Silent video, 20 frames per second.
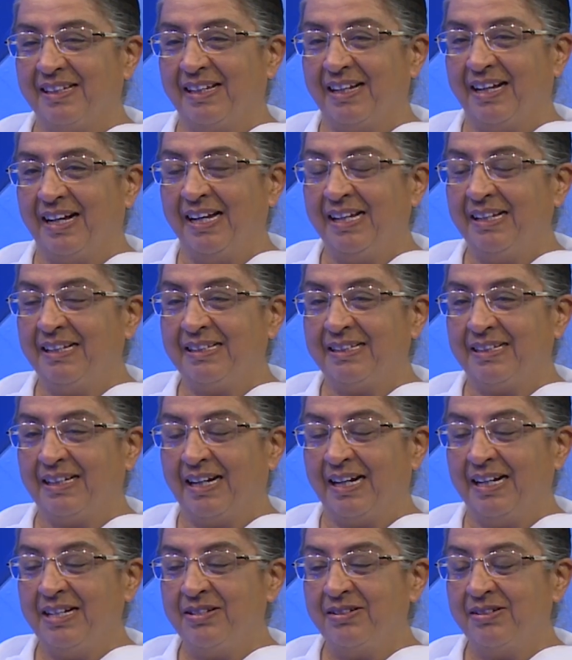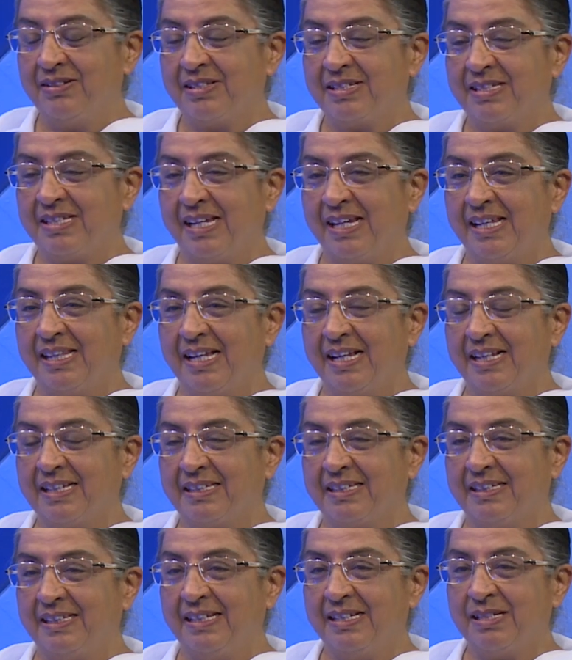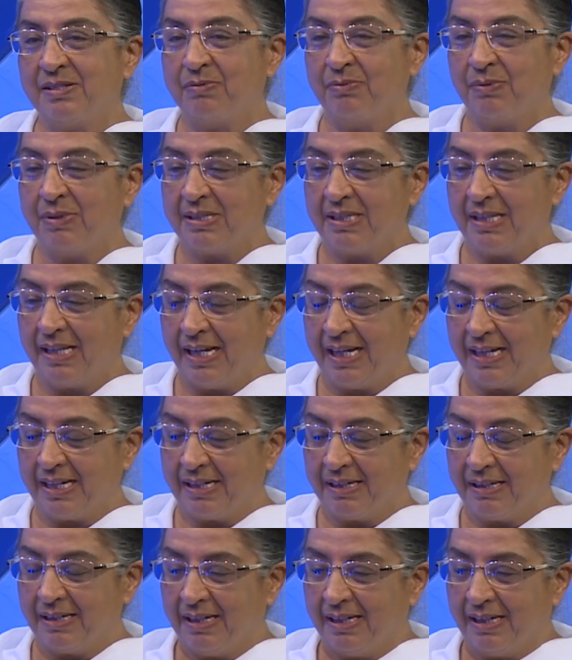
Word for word: I, I should say that this was like